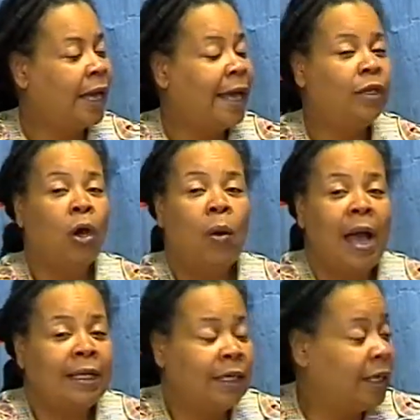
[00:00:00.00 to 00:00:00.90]
had no
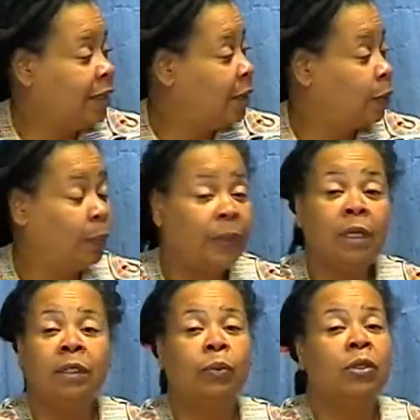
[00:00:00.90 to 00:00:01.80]
idea that the
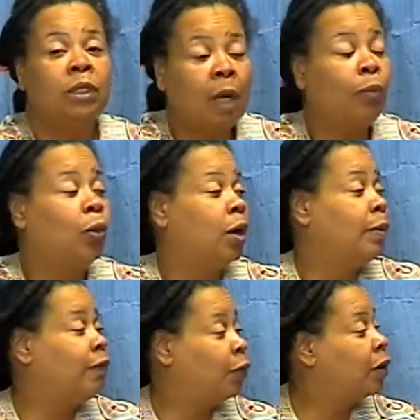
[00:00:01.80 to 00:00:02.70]
peas were somewhere
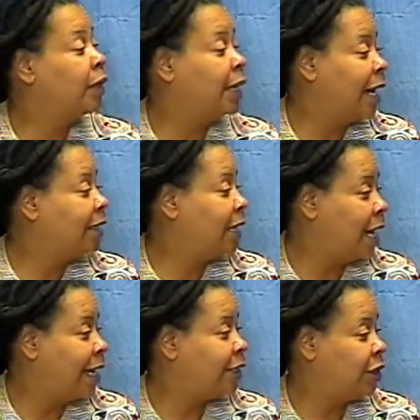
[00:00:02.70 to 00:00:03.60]
before they got to
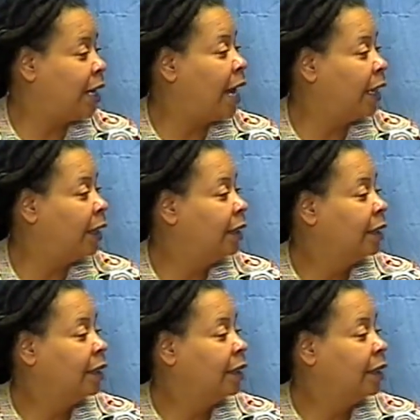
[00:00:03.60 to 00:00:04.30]
IGA. Yeah.